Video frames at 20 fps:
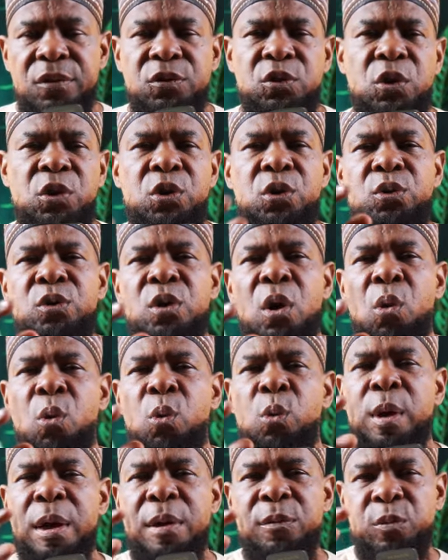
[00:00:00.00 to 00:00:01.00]
do you
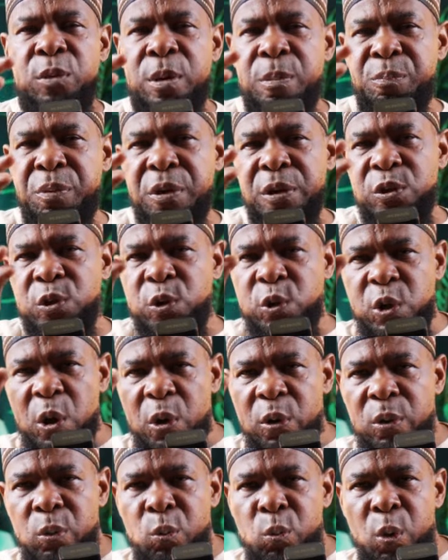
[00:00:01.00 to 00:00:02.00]
know if we put
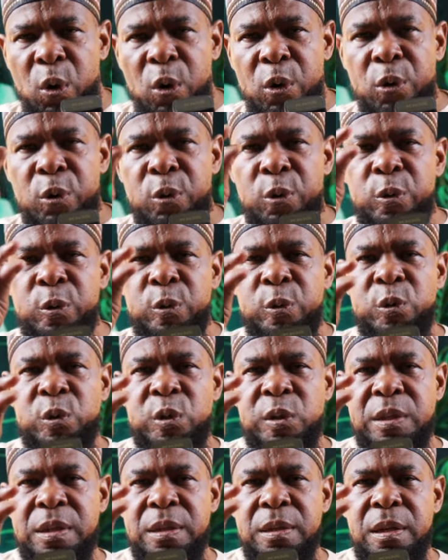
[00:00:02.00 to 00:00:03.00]
certain
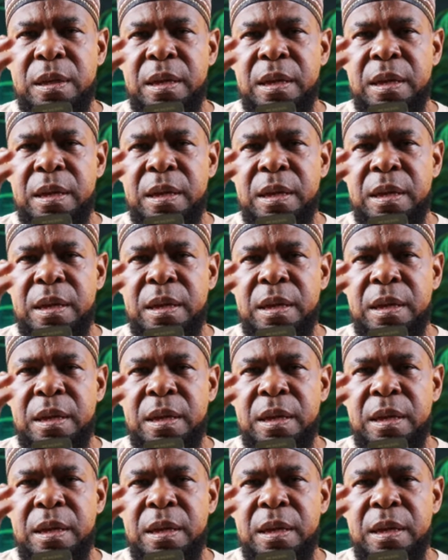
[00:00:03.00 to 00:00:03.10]
words